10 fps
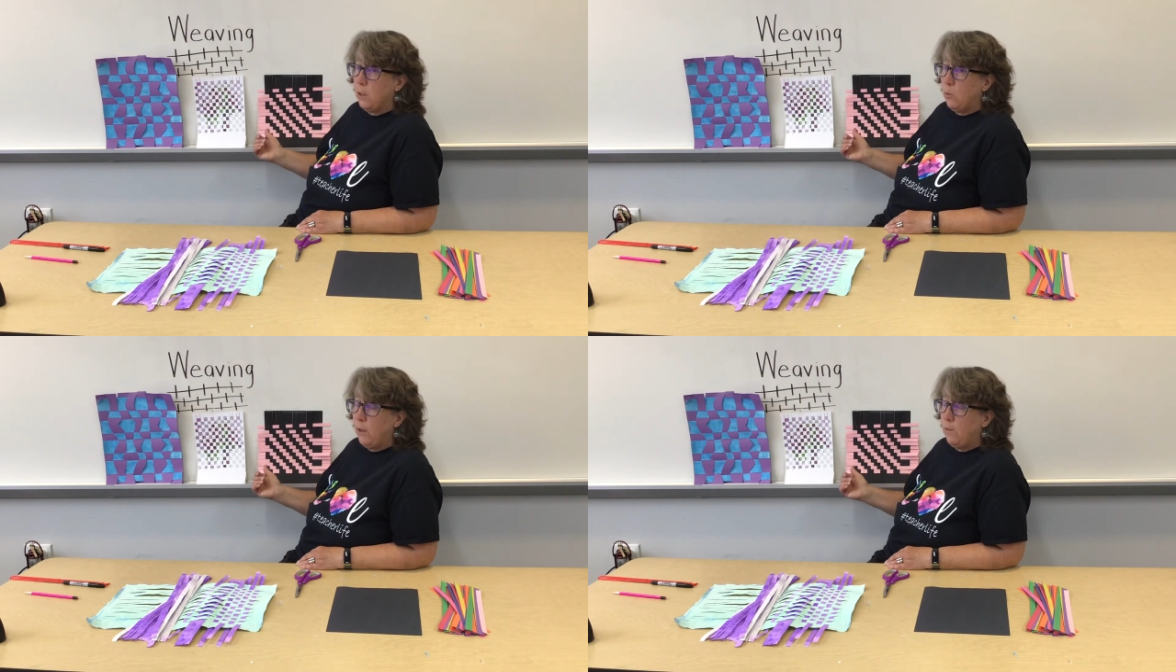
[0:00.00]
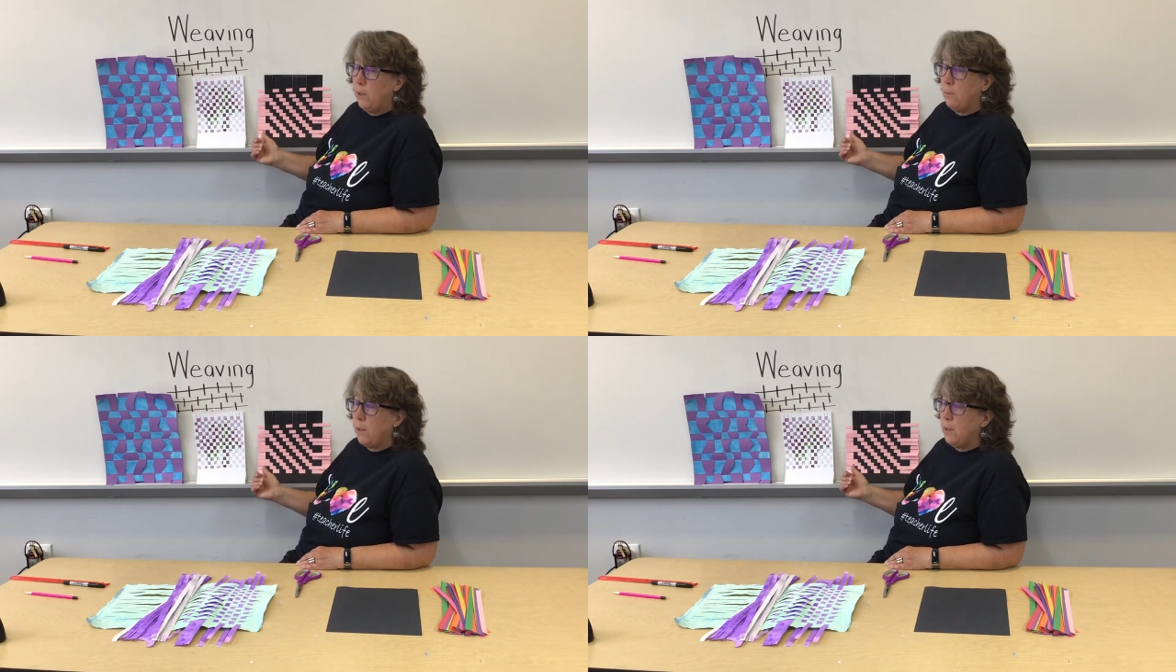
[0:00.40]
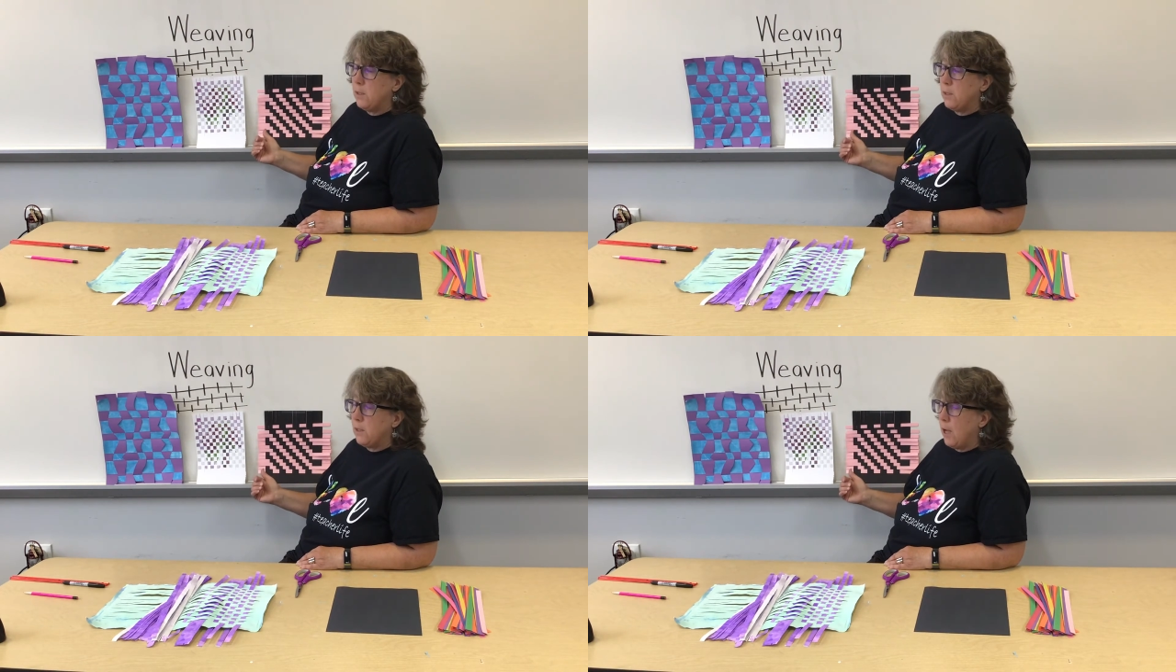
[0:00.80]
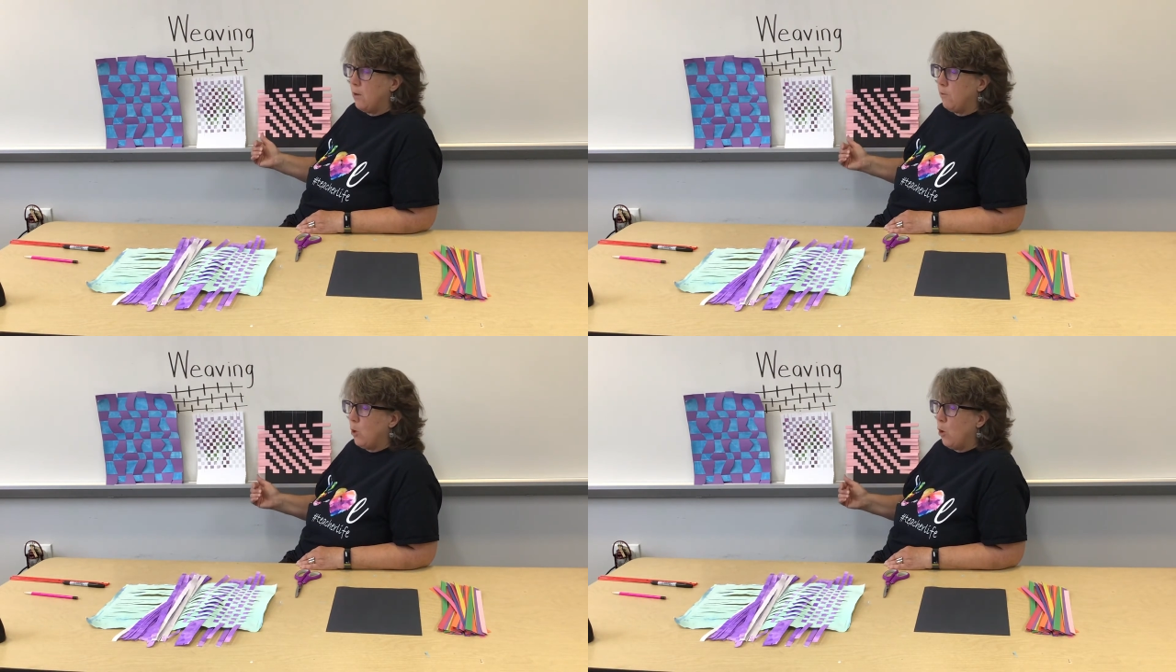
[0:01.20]
weaving, but instead
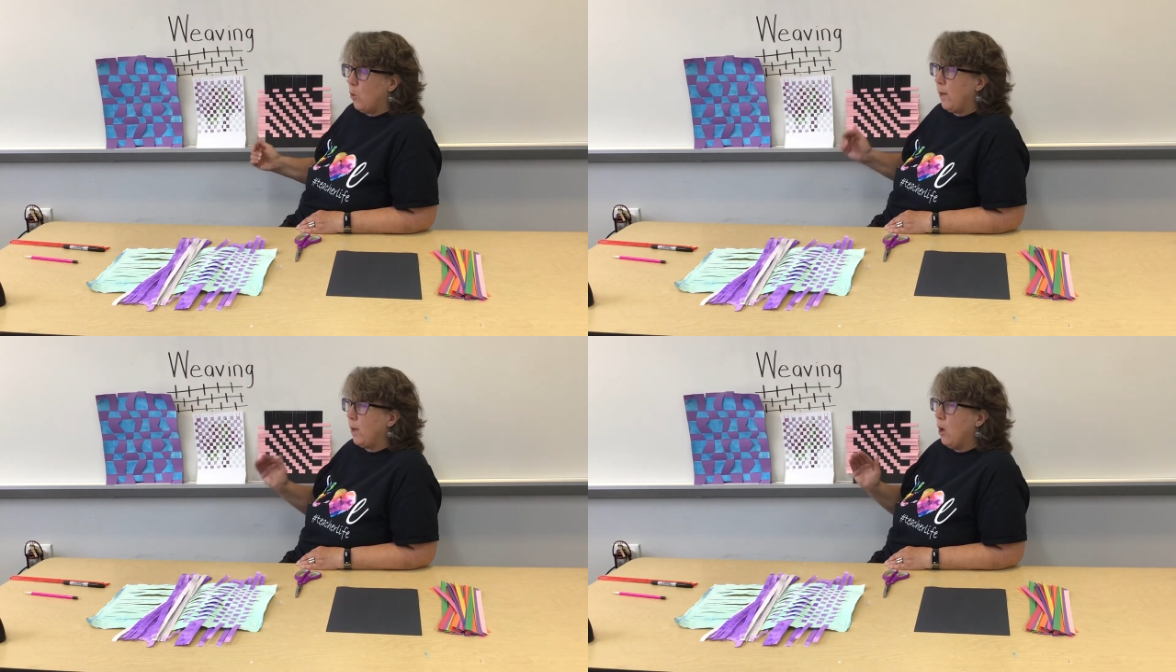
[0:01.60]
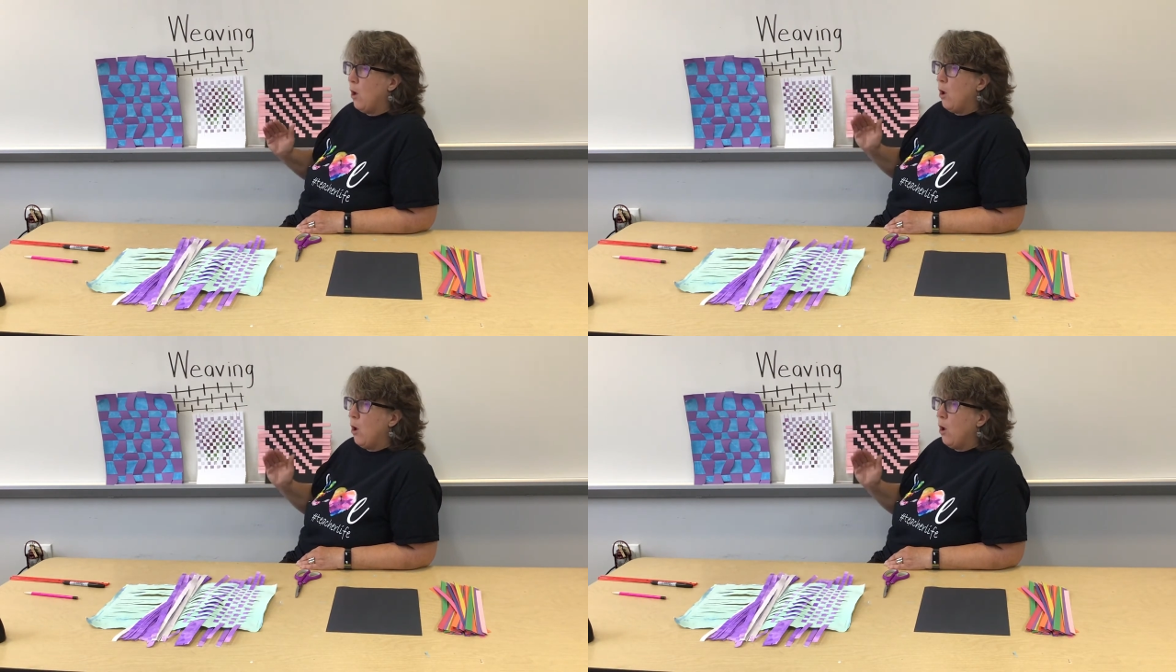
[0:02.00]
of going